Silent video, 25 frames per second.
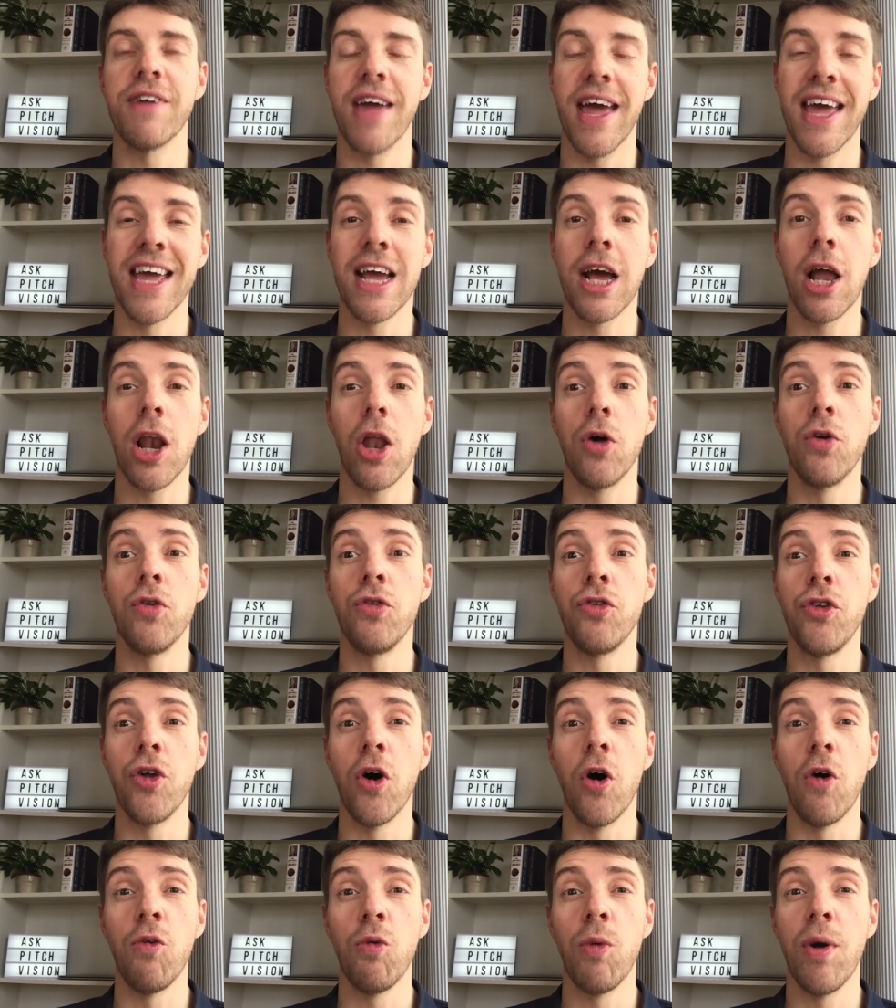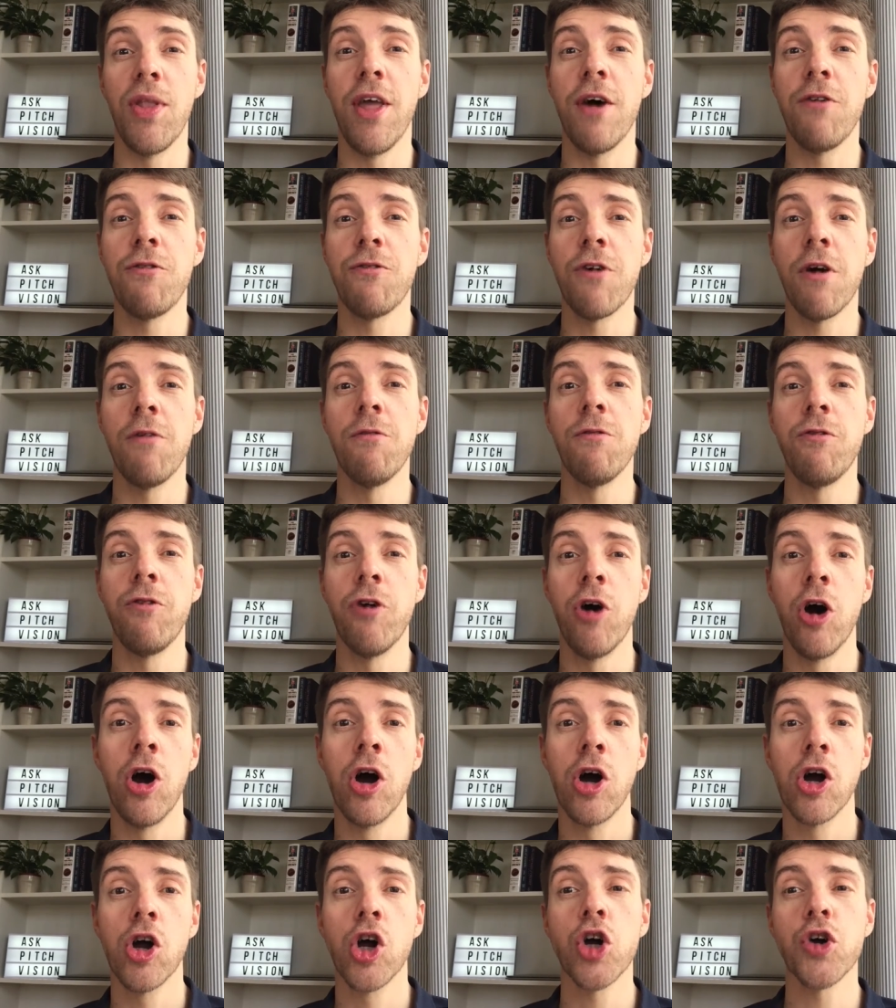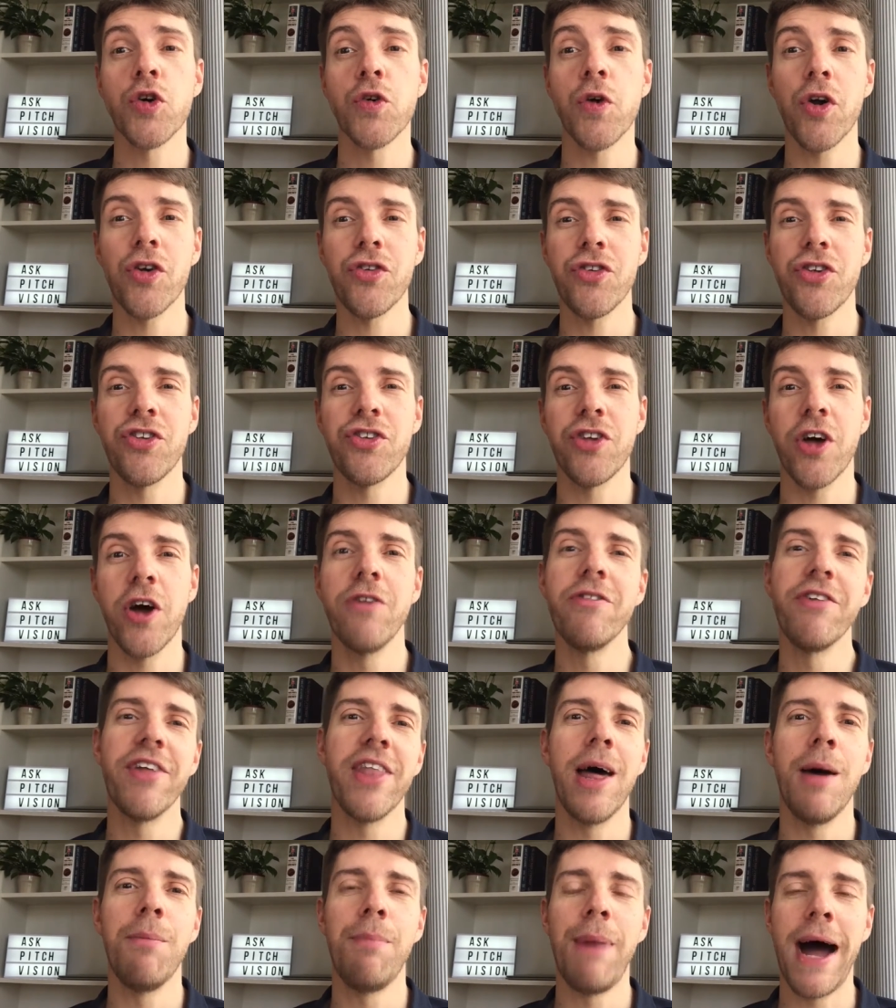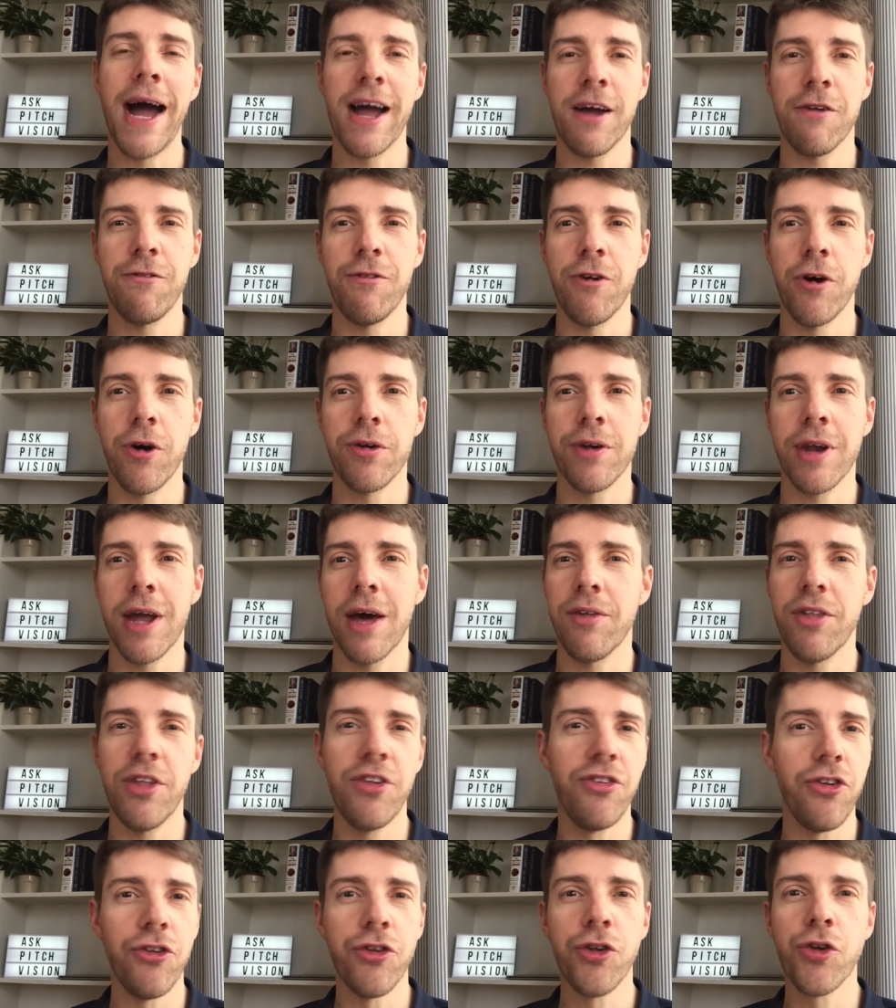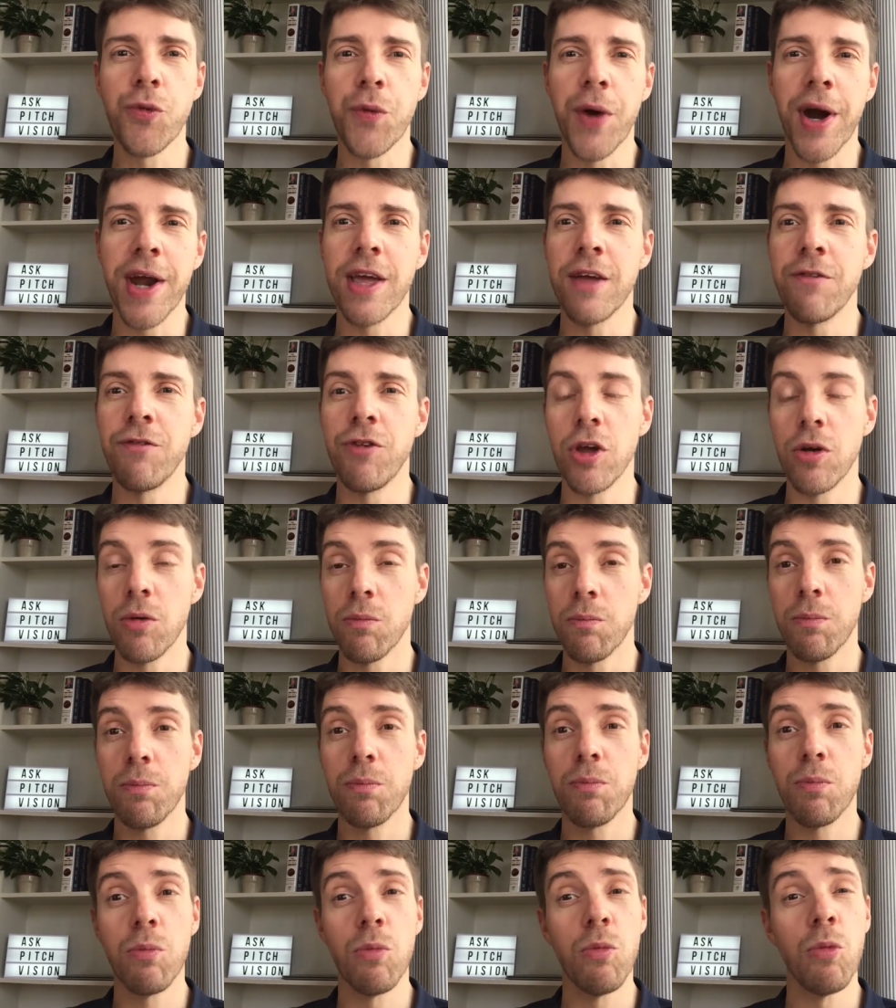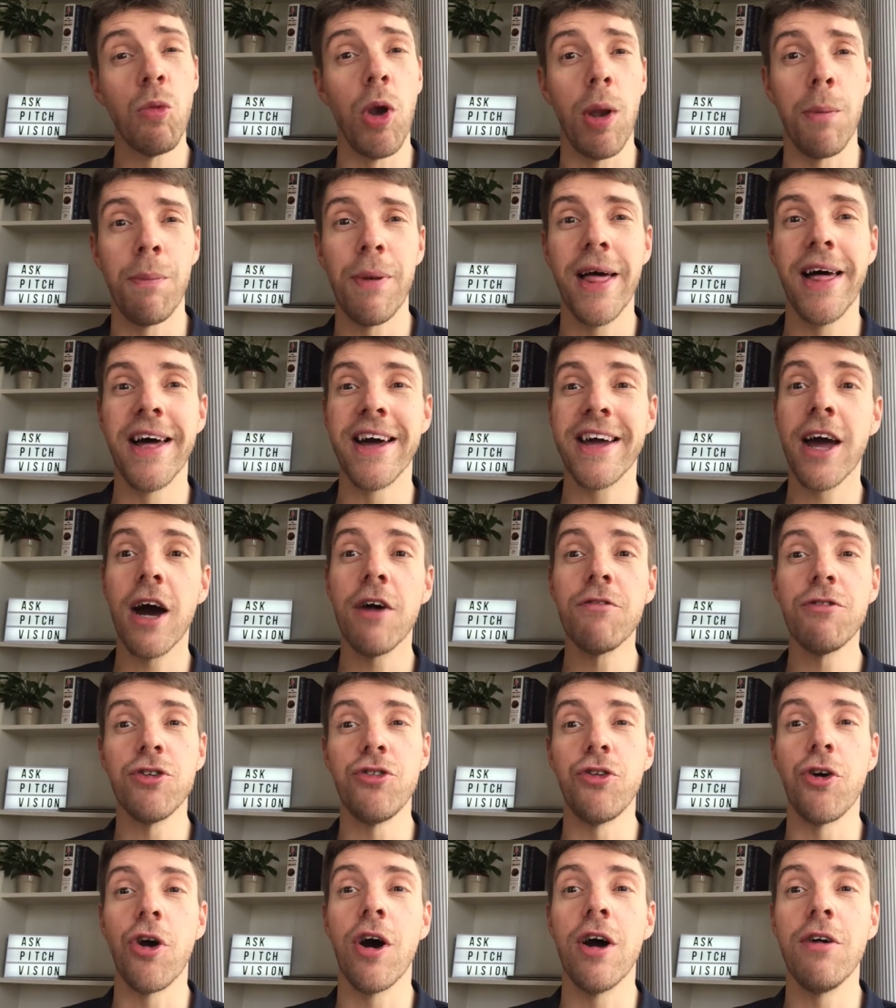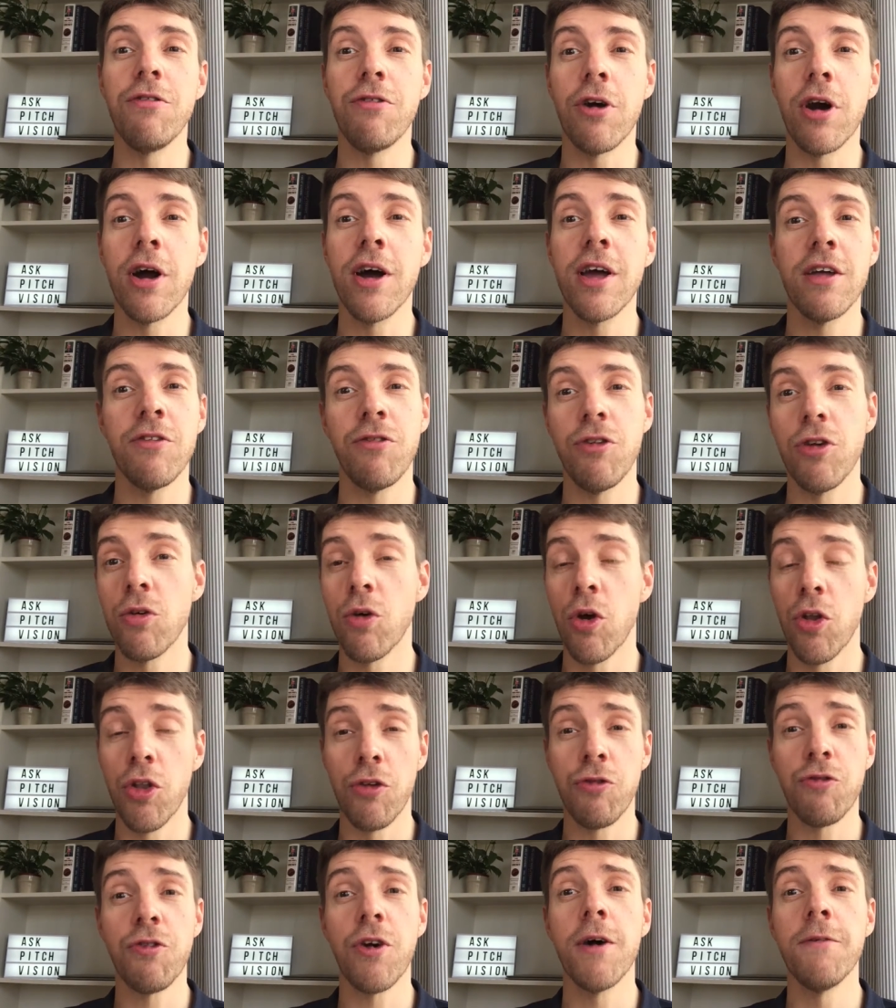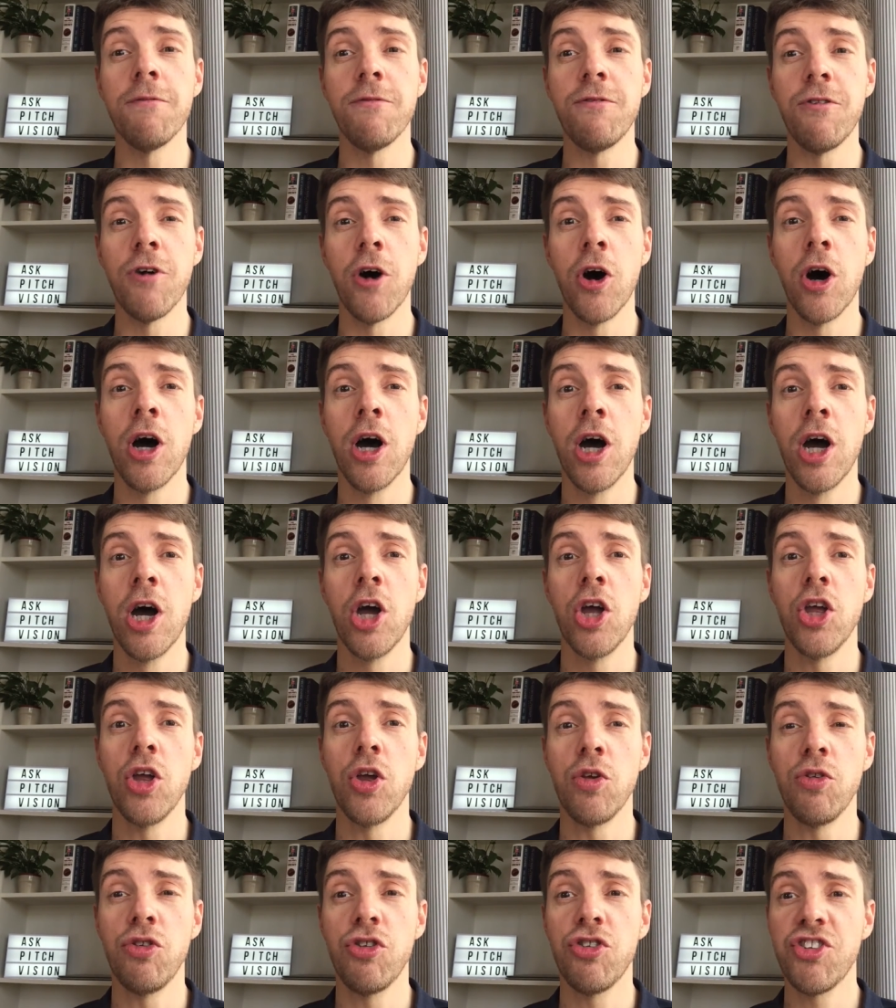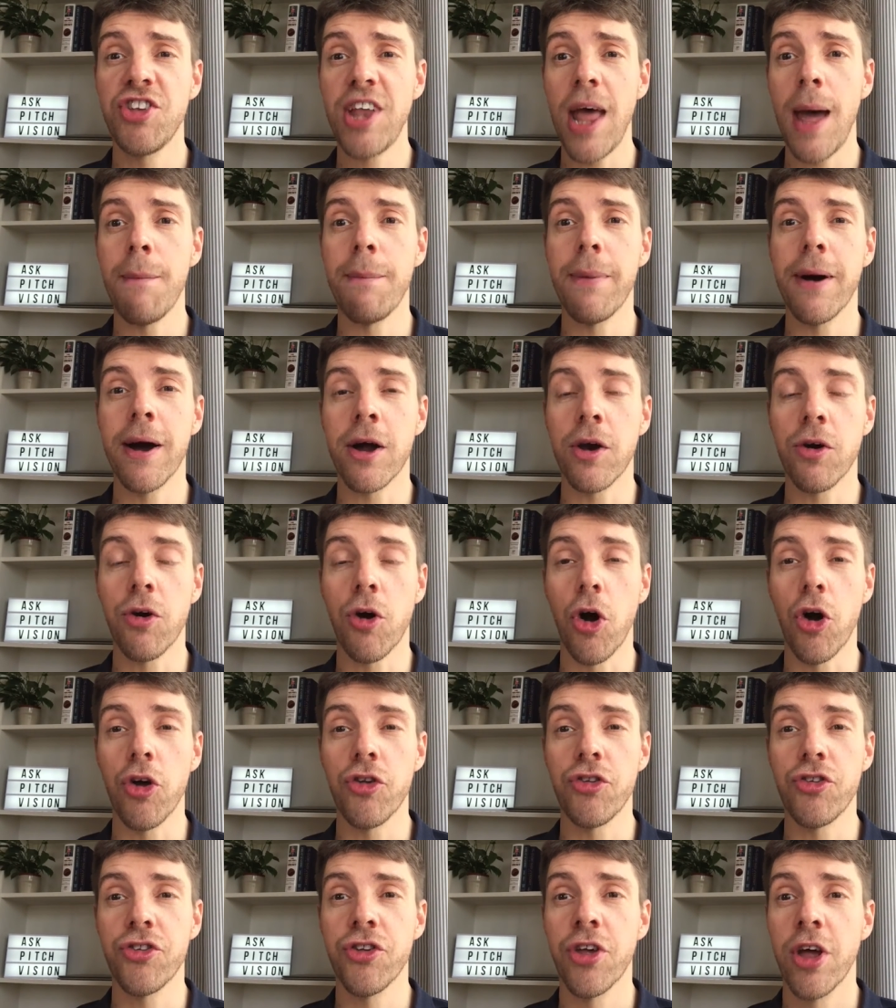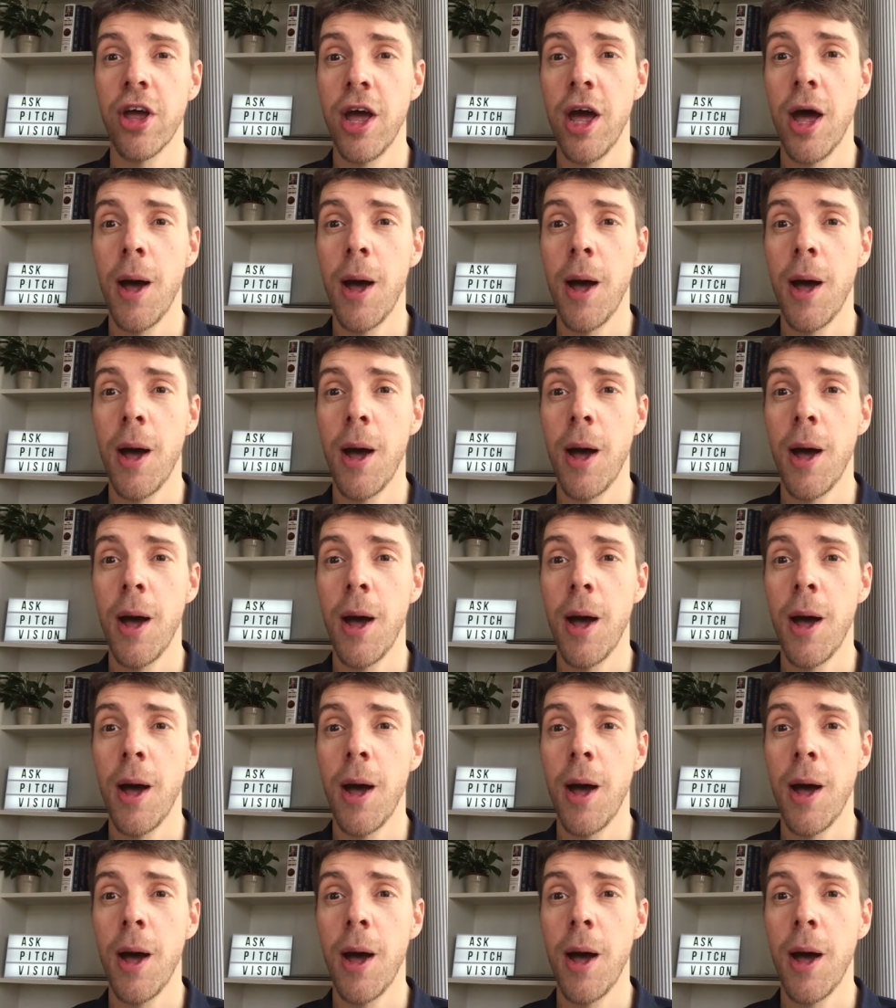of getting closed off when their front foot crosses over their back foot. Now, this is great if you want to play a cover drive, right? If you're on the front foot, you step across,